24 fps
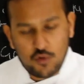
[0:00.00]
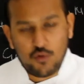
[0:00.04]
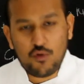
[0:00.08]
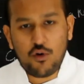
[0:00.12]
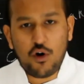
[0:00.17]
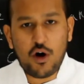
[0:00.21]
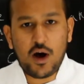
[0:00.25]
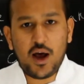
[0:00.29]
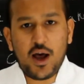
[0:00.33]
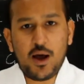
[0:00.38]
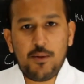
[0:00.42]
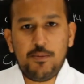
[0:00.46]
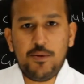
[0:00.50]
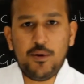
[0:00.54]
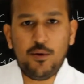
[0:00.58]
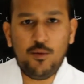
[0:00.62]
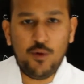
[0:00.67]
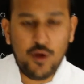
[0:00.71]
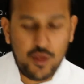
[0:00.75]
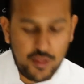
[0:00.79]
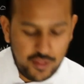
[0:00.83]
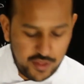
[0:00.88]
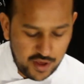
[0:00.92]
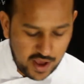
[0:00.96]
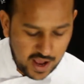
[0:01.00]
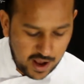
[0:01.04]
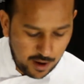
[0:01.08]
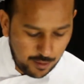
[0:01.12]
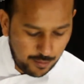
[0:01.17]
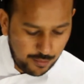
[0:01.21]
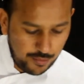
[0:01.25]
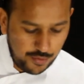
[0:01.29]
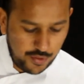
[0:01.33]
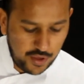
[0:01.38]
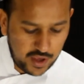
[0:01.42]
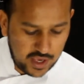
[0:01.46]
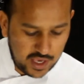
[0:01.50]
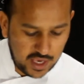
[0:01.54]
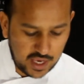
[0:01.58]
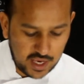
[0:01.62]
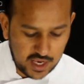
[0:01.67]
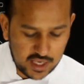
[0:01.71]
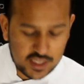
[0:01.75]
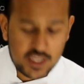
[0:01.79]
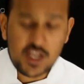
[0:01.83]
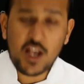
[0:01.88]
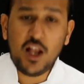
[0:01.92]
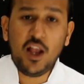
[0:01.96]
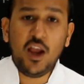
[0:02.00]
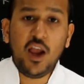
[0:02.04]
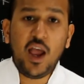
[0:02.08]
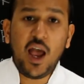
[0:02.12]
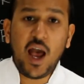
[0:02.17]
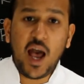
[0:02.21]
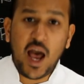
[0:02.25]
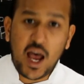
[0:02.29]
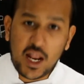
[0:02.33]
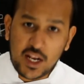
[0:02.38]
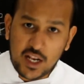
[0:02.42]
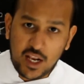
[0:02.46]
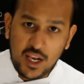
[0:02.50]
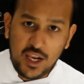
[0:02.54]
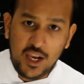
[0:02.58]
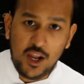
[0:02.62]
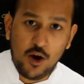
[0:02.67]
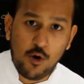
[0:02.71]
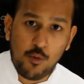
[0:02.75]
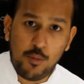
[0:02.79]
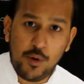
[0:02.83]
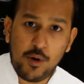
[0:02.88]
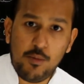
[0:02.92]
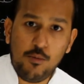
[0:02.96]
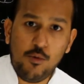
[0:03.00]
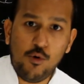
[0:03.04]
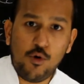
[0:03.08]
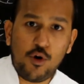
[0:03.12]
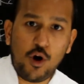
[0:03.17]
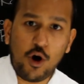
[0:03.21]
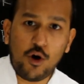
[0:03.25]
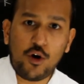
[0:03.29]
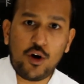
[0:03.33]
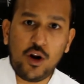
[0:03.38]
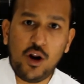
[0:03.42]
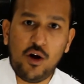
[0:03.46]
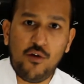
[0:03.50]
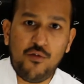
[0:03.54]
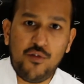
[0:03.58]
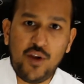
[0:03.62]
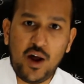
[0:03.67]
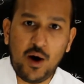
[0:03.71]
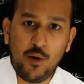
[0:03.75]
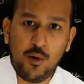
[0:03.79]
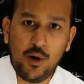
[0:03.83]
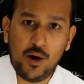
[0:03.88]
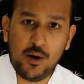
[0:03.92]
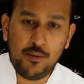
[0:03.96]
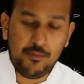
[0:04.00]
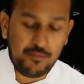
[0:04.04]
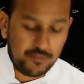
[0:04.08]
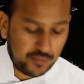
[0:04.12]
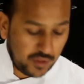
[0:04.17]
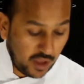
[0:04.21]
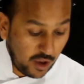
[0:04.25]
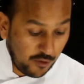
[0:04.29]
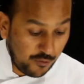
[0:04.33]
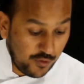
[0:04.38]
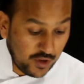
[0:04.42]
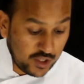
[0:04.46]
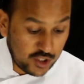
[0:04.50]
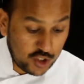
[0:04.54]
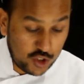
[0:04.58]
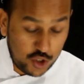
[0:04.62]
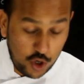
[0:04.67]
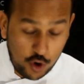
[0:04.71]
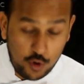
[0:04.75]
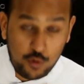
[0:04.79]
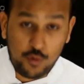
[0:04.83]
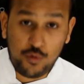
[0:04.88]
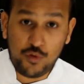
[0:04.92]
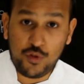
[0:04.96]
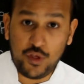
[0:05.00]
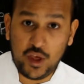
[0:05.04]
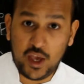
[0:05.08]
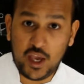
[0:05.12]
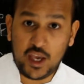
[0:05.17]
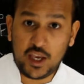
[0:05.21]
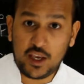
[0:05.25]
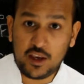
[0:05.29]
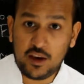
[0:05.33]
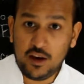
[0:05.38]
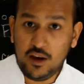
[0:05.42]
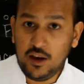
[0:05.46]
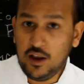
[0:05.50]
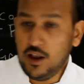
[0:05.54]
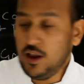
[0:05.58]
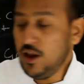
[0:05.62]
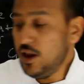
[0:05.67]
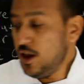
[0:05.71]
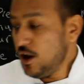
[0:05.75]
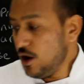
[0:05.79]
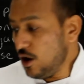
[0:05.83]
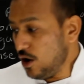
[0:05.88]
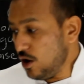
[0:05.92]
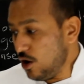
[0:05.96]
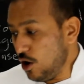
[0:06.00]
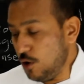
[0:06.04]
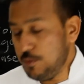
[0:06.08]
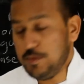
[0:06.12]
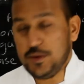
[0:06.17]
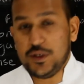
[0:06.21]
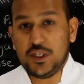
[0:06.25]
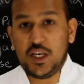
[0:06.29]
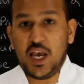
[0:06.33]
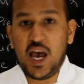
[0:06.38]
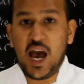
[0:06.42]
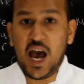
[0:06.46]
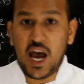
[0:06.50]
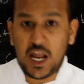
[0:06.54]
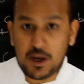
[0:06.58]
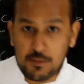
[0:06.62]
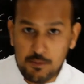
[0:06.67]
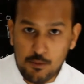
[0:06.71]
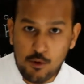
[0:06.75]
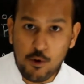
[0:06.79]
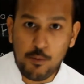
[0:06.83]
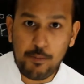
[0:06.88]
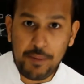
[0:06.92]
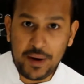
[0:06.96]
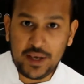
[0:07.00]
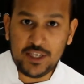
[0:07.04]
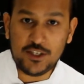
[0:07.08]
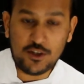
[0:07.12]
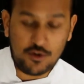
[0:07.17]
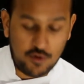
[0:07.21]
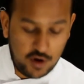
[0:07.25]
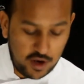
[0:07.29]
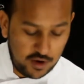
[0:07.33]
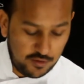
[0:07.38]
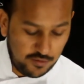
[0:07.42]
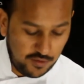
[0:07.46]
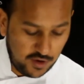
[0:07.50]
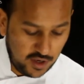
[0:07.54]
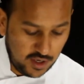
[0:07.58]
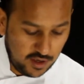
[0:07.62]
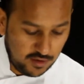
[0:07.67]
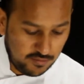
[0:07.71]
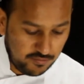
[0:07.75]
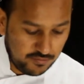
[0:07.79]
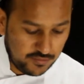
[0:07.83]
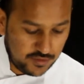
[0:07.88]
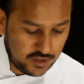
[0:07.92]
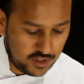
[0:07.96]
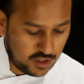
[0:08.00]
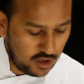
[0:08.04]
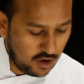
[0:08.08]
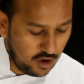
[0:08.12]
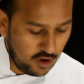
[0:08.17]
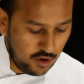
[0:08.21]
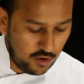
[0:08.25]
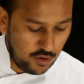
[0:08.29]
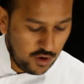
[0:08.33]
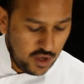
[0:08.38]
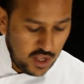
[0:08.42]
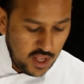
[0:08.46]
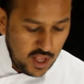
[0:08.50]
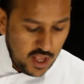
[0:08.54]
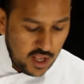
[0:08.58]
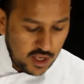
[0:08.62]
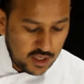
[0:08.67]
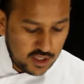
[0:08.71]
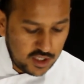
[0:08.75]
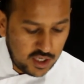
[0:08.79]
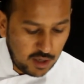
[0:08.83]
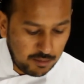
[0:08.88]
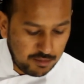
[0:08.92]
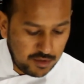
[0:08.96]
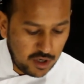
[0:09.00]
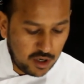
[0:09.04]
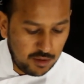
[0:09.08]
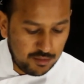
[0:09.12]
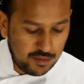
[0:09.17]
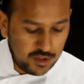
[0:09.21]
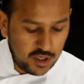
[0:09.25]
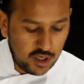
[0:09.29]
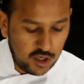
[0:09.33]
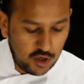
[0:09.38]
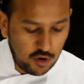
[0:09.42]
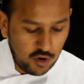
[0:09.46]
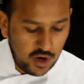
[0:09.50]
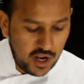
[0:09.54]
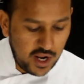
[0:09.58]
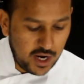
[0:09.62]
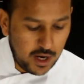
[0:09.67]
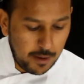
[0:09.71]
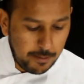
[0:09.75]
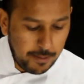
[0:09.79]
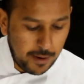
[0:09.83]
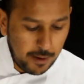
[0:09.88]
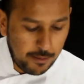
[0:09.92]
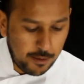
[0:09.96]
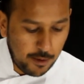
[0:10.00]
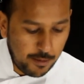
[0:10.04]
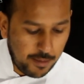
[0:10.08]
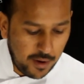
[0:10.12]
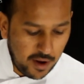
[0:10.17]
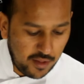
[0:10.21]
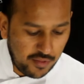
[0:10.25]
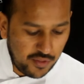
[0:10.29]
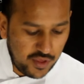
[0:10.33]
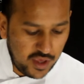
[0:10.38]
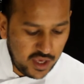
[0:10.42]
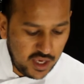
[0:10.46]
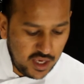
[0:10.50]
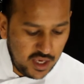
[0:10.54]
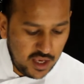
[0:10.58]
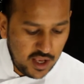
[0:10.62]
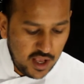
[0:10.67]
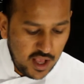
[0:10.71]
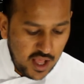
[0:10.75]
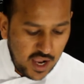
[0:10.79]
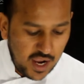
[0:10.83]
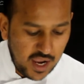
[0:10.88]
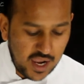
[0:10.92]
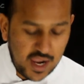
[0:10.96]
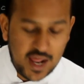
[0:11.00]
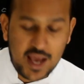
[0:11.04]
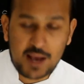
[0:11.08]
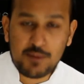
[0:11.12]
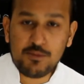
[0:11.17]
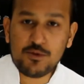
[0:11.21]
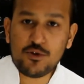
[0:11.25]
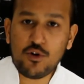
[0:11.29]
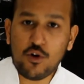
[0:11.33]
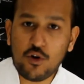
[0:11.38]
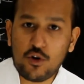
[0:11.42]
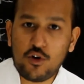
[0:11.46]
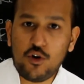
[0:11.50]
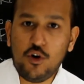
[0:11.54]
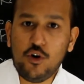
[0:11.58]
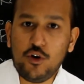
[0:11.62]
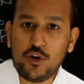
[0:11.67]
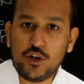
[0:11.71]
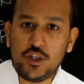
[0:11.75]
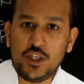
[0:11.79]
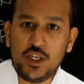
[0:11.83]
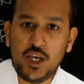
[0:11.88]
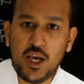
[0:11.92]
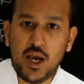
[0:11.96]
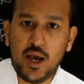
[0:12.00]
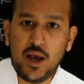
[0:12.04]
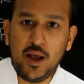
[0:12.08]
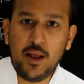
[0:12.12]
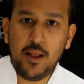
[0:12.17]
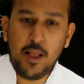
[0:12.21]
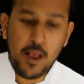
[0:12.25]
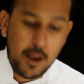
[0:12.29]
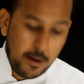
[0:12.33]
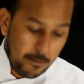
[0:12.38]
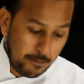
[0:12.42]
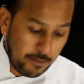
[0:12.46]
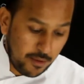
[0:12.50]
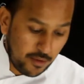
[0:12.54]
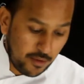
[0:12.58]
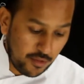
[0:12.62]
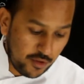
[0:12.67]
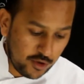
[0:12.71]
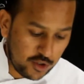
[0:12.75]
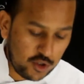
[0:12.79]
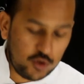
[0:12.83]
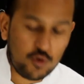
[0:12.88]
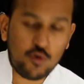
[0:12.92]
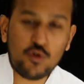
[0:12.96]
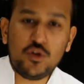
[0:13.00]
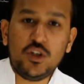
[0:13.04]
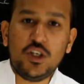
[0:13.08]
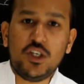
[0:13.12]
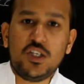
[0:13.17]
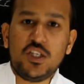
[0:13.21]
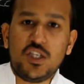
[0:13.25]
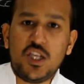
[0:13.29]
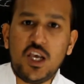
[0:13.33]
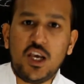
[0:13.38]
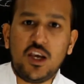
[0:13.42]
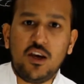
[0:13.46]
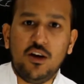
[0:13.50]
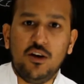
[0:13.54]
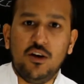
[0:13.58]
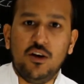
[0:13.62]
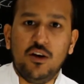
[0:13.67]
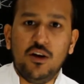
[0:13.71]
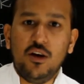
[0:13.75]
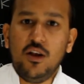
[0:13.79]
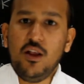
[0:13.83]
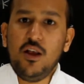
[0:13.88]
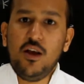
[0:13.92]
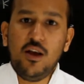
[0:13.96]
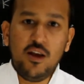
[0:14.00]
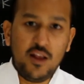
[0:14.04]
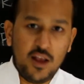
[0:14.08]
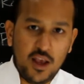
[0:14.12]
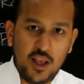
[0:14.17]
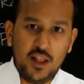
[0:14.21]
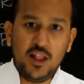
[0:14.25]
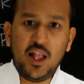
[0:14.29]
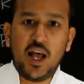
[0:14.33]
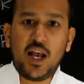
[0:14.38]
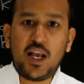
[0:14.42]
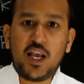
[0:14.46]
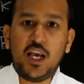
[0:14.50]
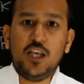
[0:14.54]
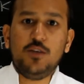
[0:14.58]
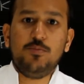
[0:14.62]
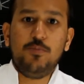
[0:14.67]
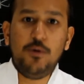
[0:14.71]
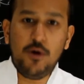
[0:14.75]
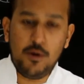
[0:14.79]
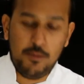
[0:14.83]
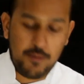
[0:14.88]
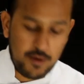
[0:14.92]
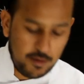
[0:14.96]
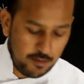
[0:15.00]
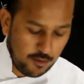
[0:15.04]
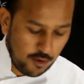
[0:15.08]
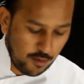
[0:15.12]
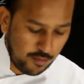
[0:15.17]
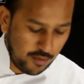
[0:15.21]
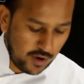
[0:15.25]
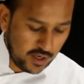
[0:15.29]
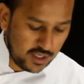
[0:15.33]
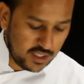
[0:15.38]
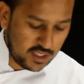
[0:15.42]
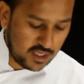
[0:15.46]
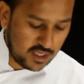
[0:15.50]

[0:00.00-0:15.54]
not happy with how thick it is, add a little bit more coconut flour. If it's too thick, opposite, add more base gravy. So sometimes you're letting it bubble, but the lamb's not cooked yet, but the sauce has thickened. In that case, put a bit more base